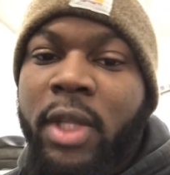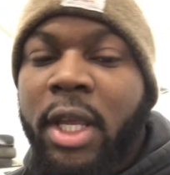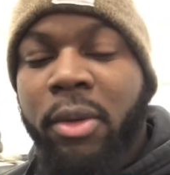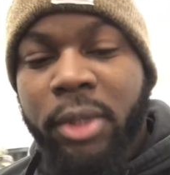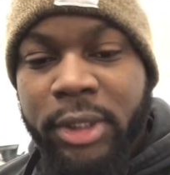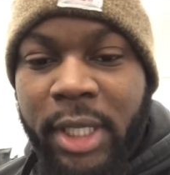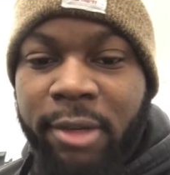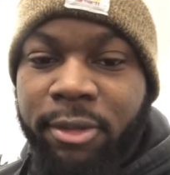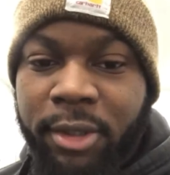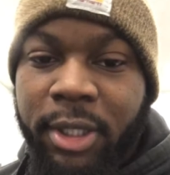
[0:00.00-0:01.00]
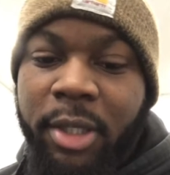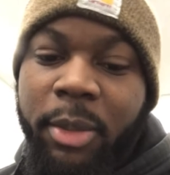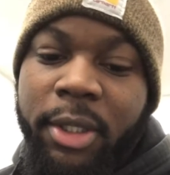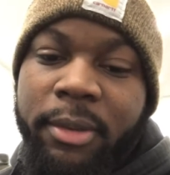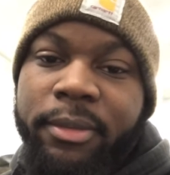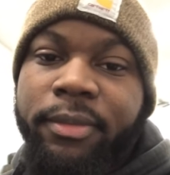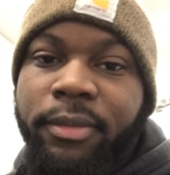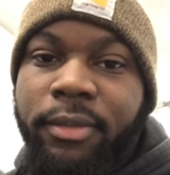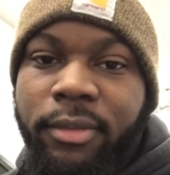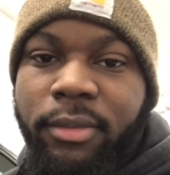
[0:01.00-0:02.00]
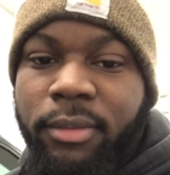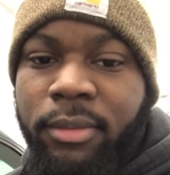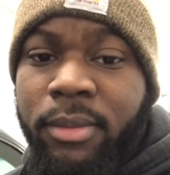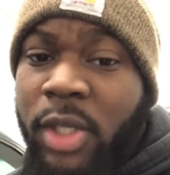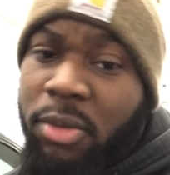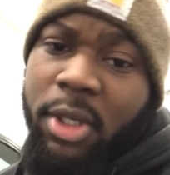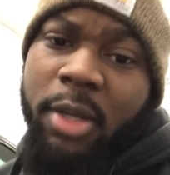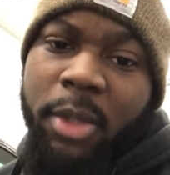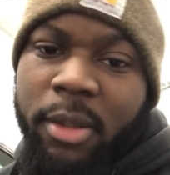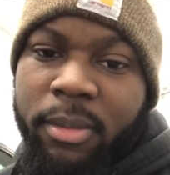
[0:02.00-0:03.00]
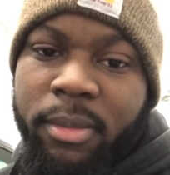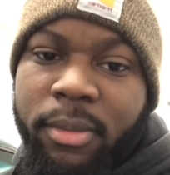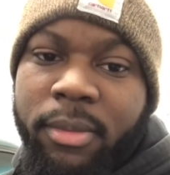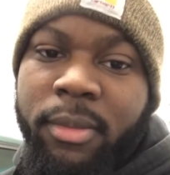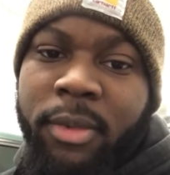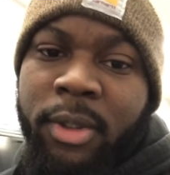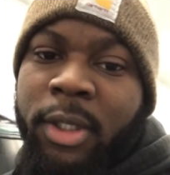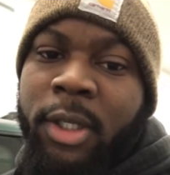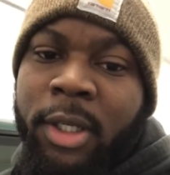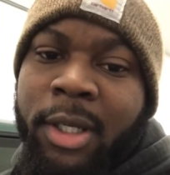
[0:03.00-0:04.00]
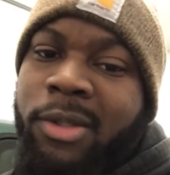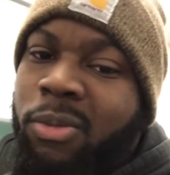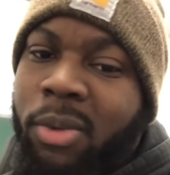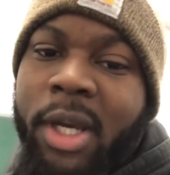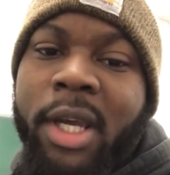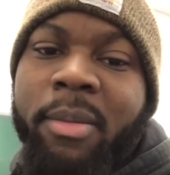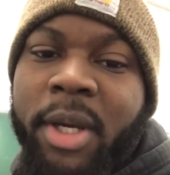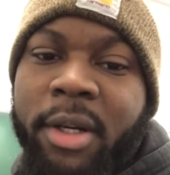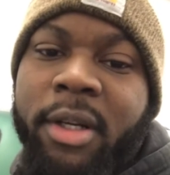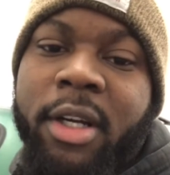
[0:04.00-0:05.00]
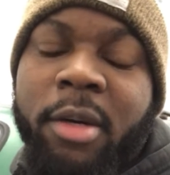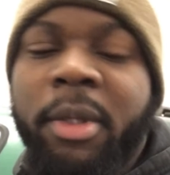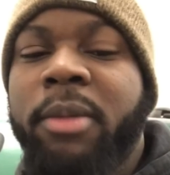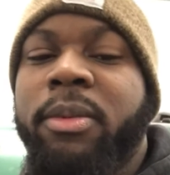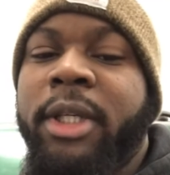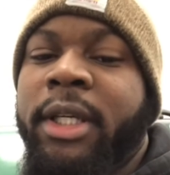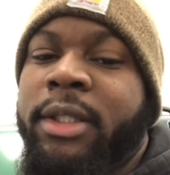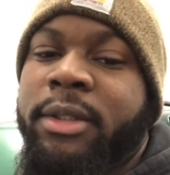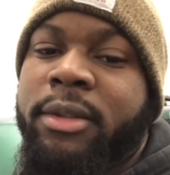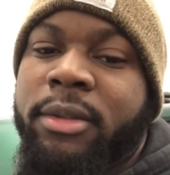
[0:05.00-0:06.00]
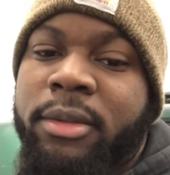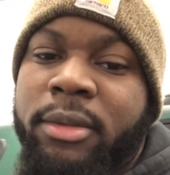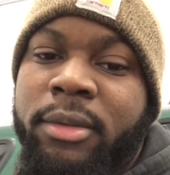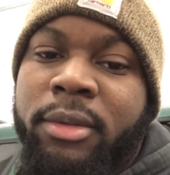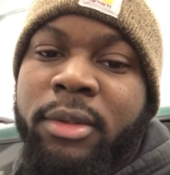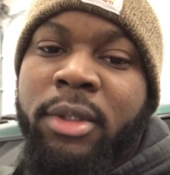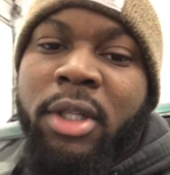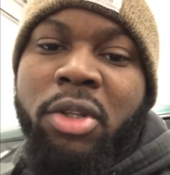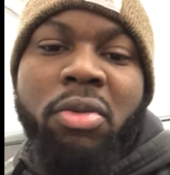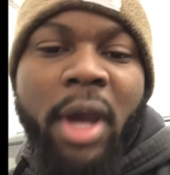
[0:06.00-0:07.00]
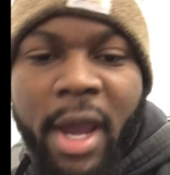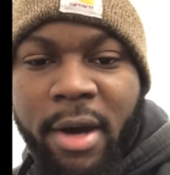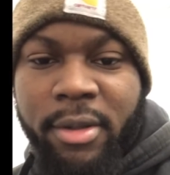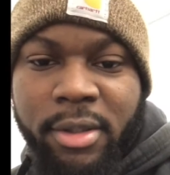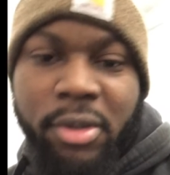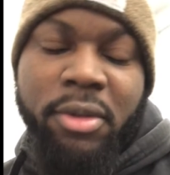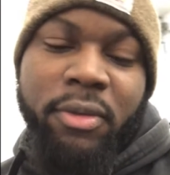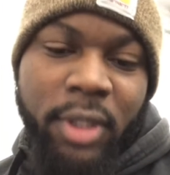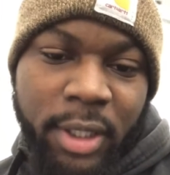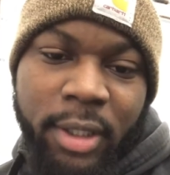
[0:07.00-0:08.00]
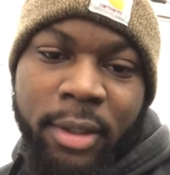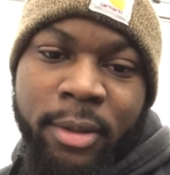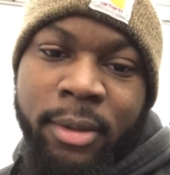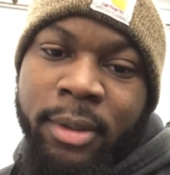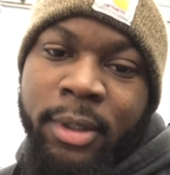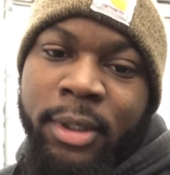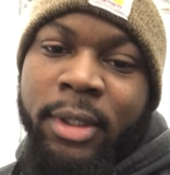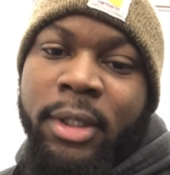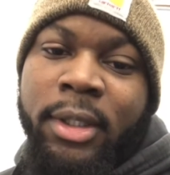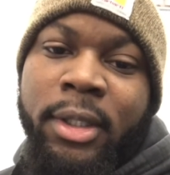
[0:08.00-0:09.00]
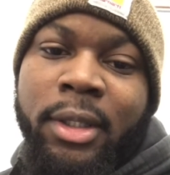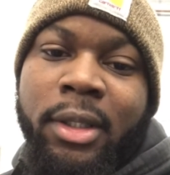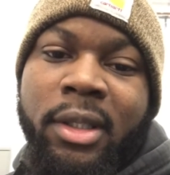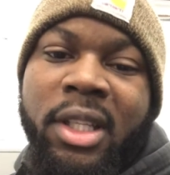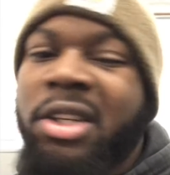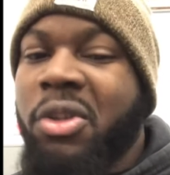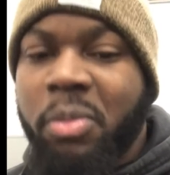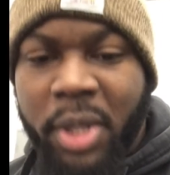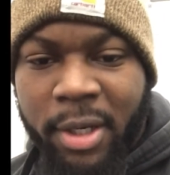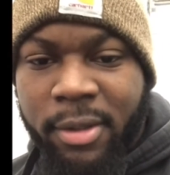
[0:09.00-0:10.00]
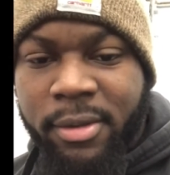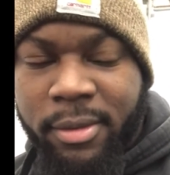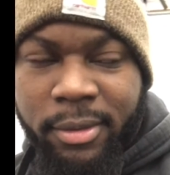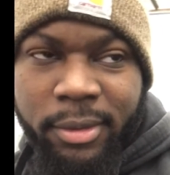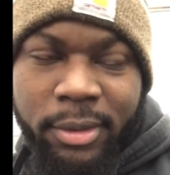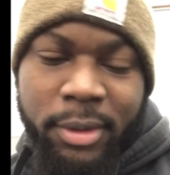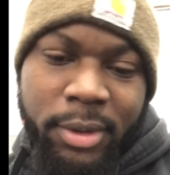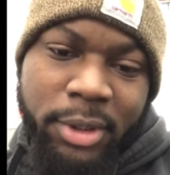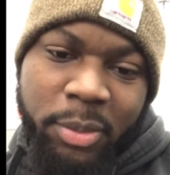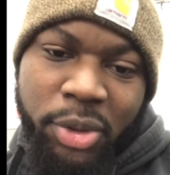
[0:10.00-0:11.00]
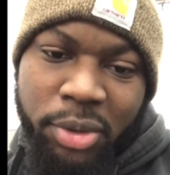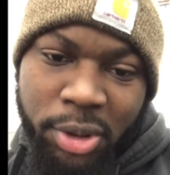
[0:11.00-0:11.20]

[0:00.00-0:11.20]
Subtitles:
and then when it's time for you to come up, then you come up. It's way better to come up with a new house, a new vehicle, than a new belt or some new